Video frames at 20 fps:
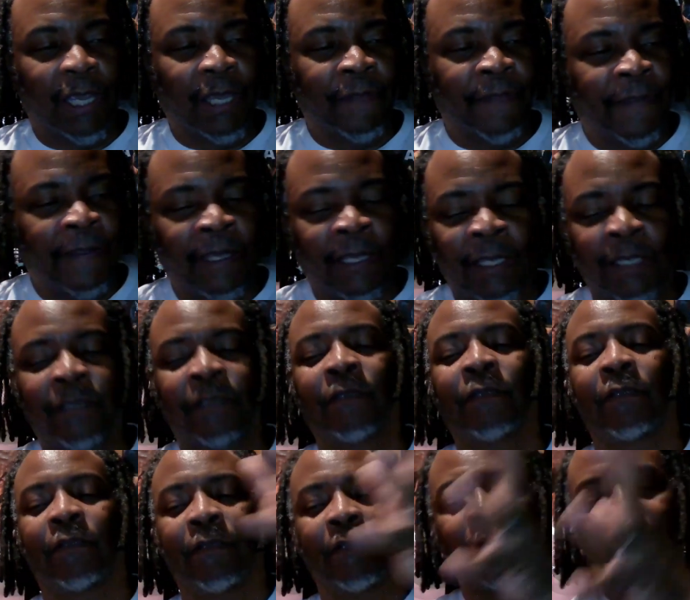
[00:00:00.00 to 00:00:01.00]
And
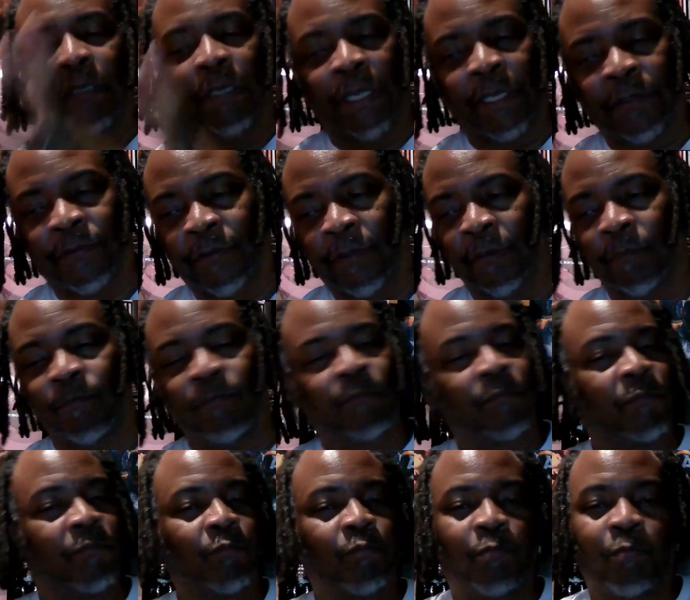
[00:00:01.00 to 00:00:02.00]
then, like I said,
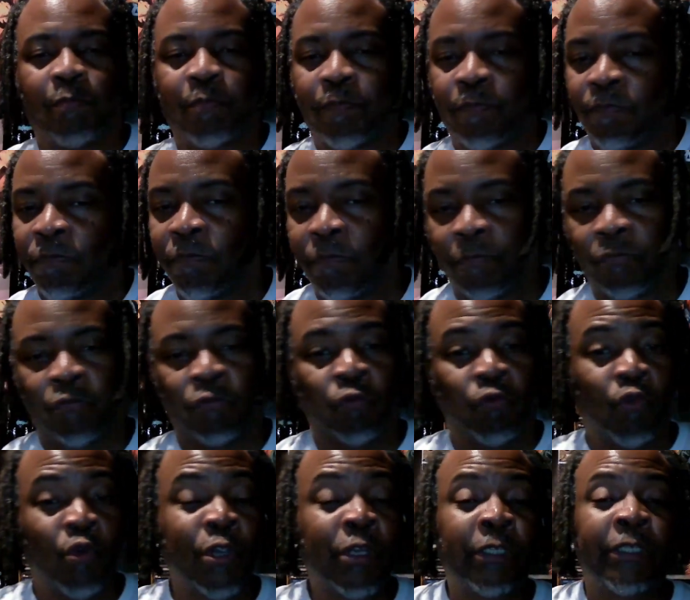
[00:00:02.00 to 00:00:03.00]

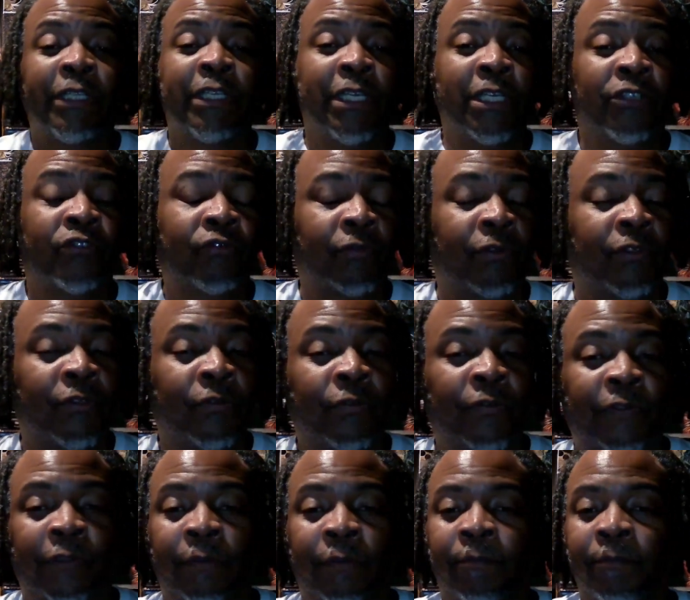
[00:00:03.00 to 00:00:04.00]
really
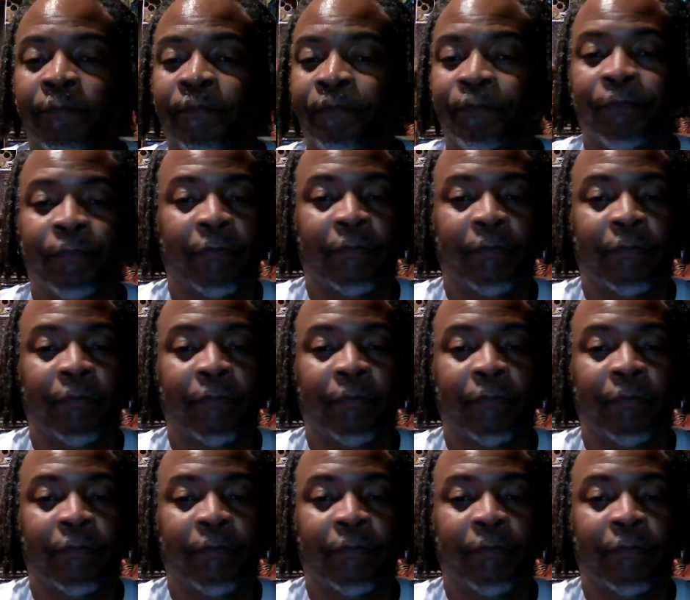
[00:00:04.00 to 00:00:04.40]
introduce him